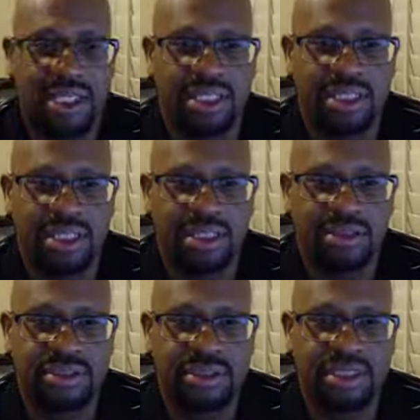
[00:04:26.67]

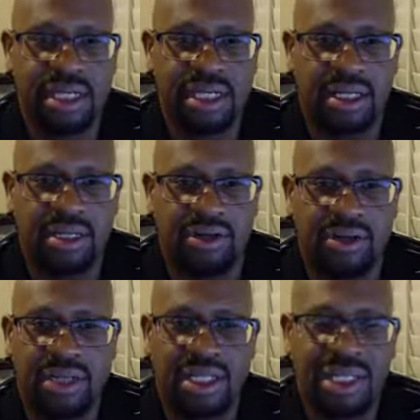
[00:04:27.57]
There
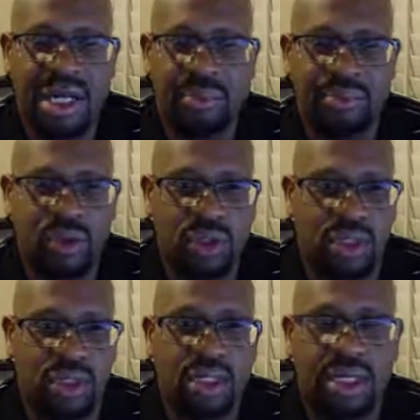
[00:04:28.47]
are a lot
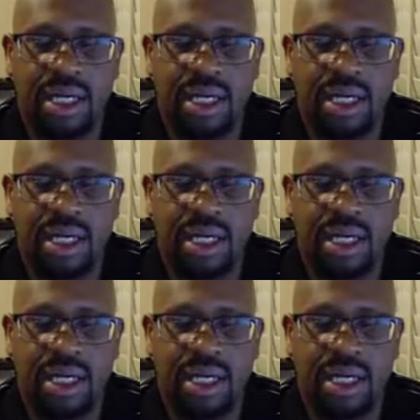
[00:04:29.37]
more